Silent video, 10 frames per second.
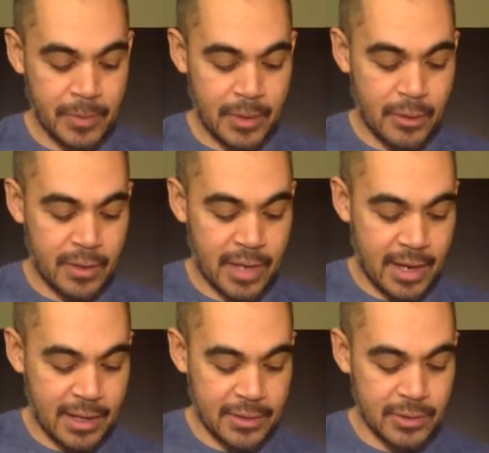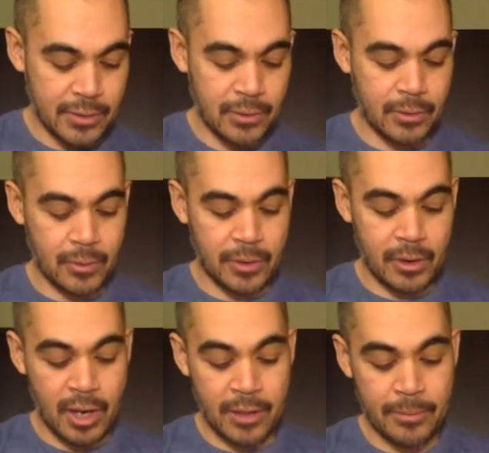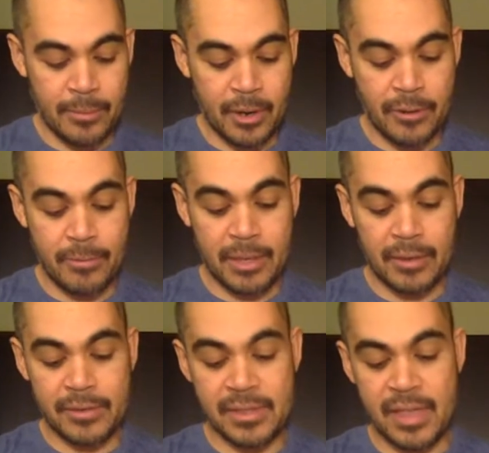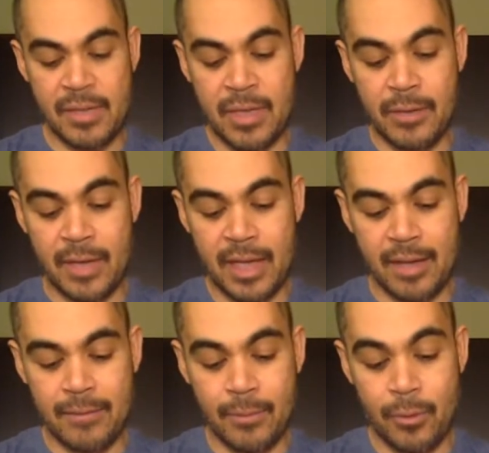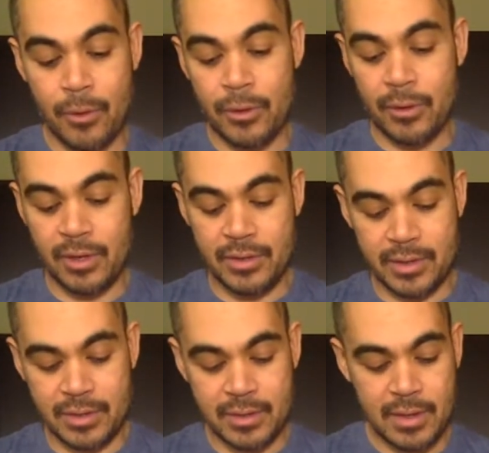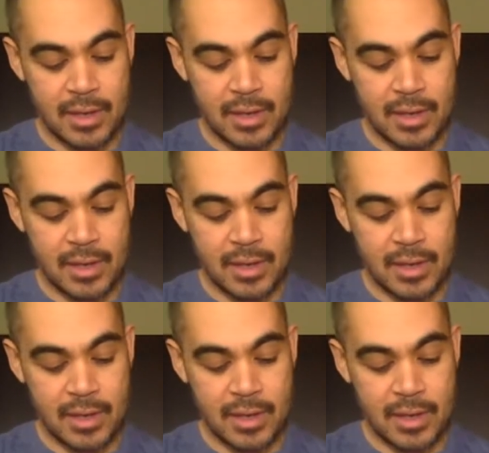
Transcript: You can add it to other meals that you have, or you can just